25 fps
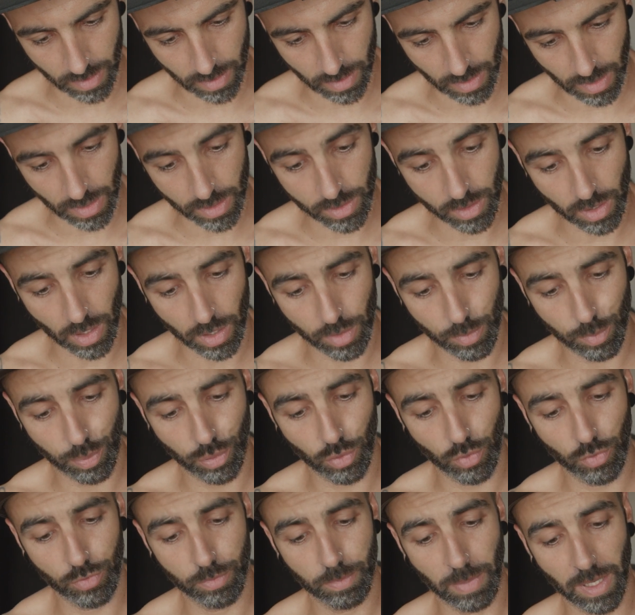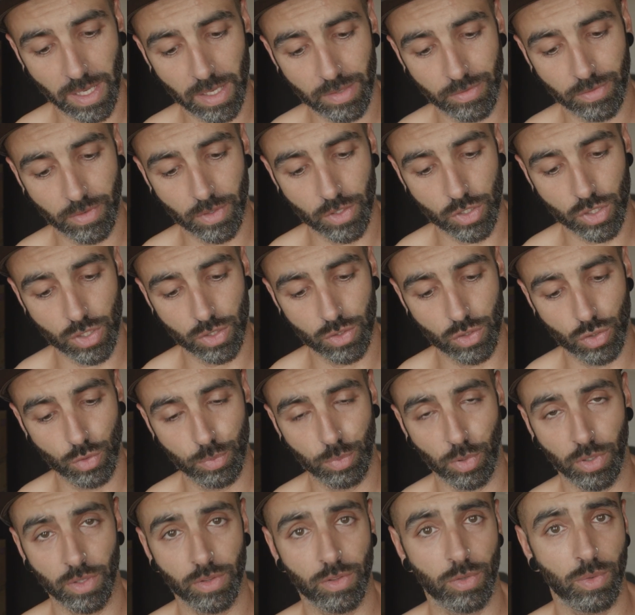it is not improved by version
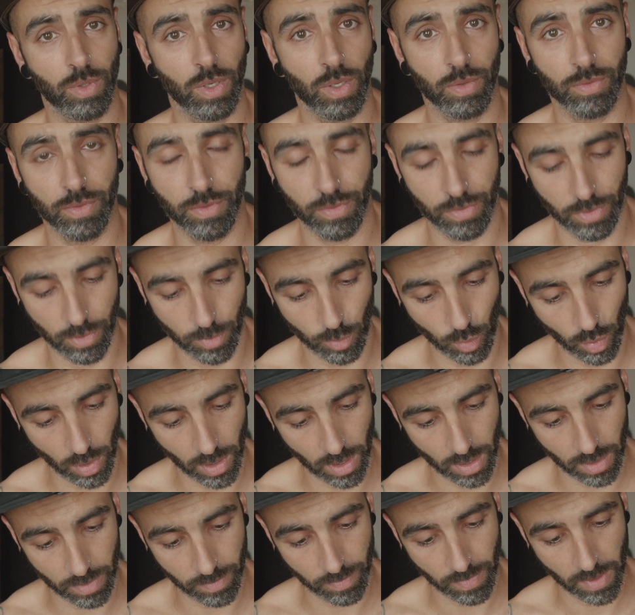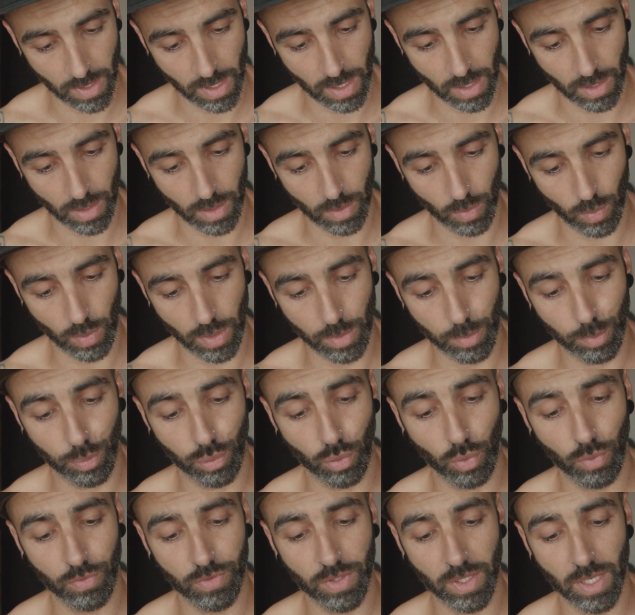2.3 of the firmware. We
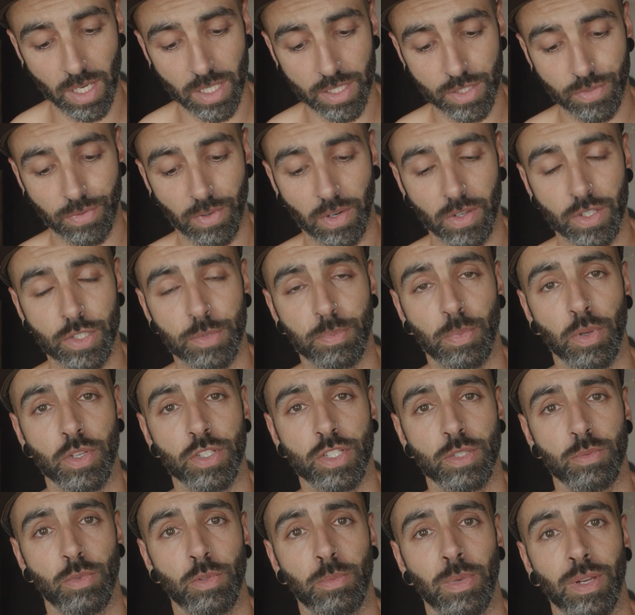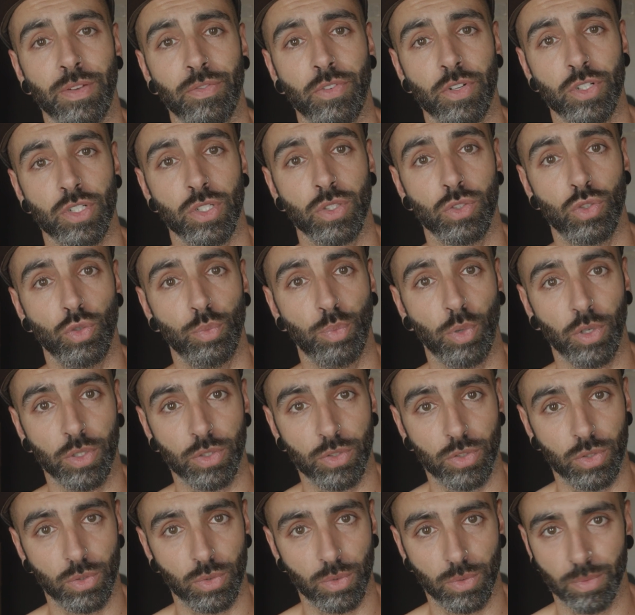improved it as far as possible by version
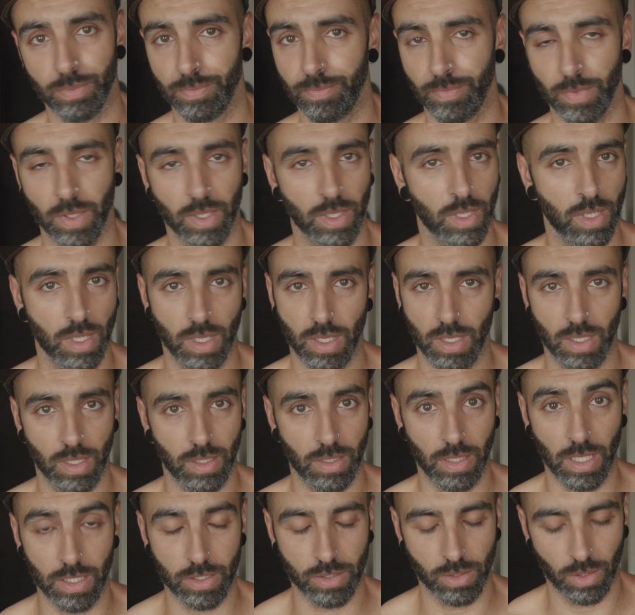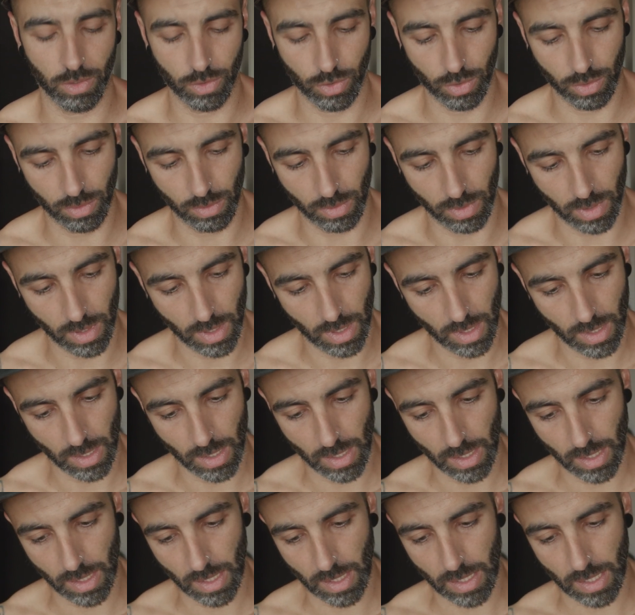2.2. That's not true.
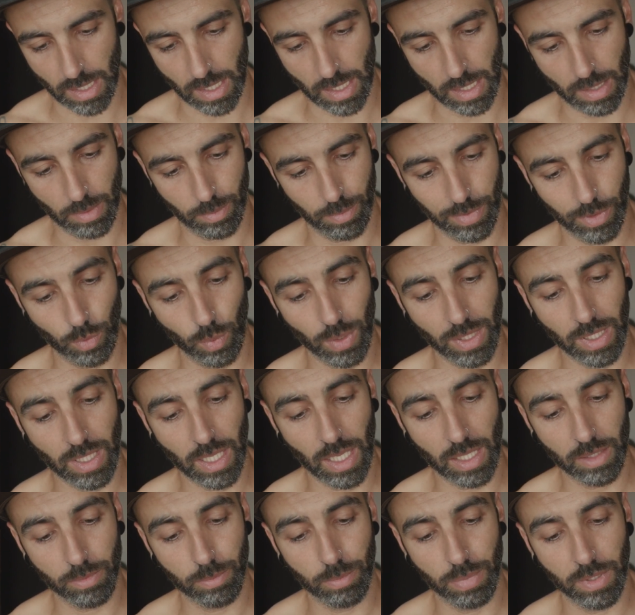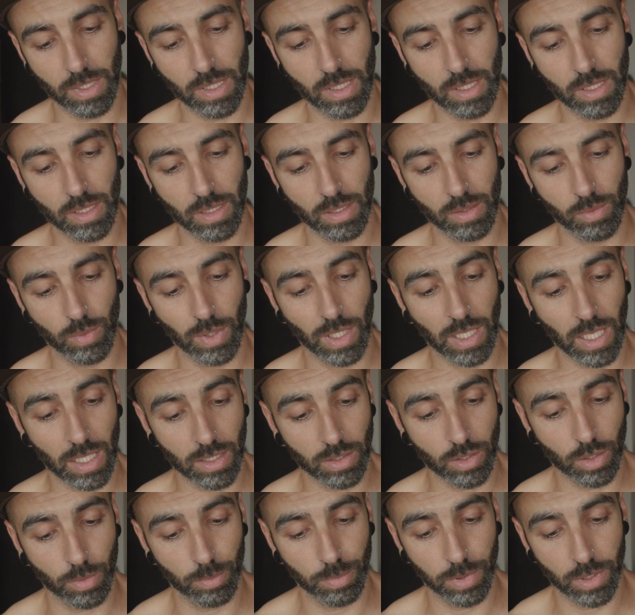But we can't
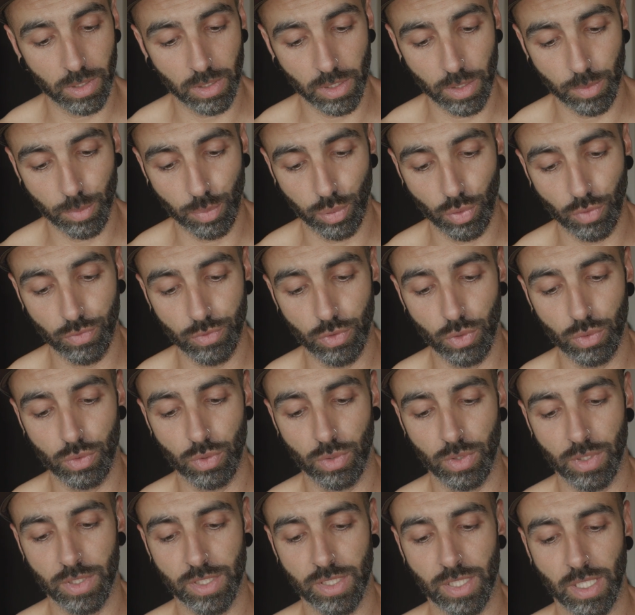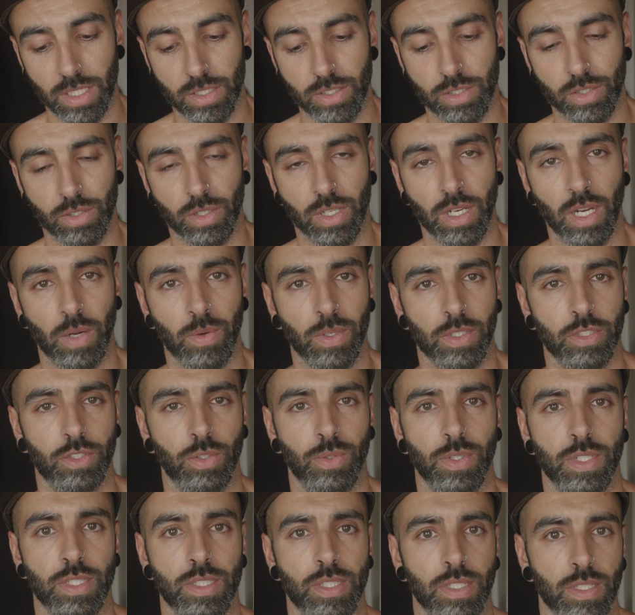completely improve due to the sensor
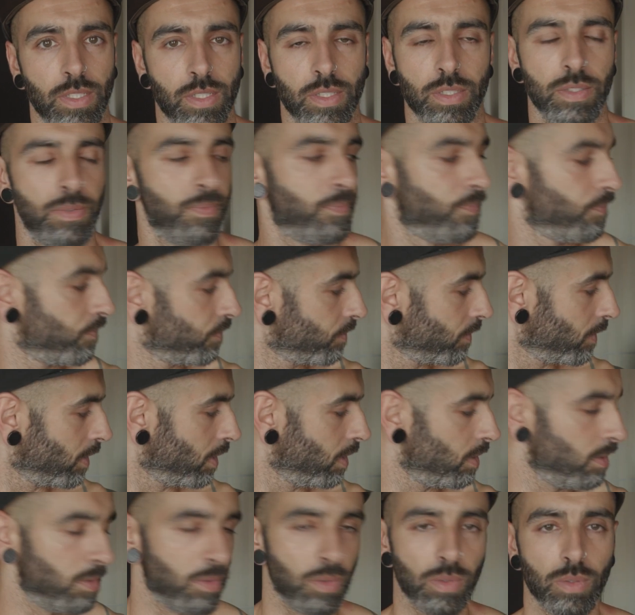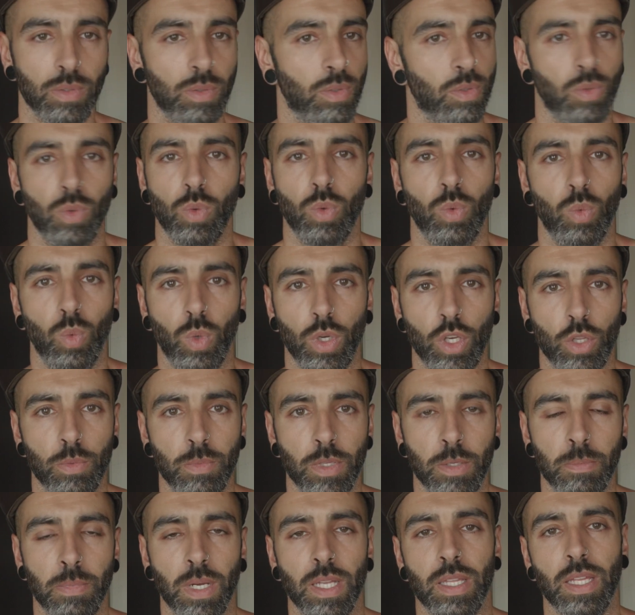characteristics. What do you
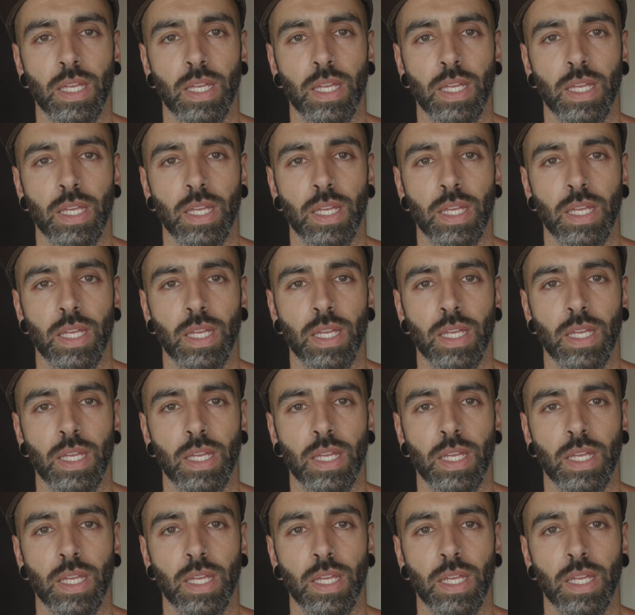mean by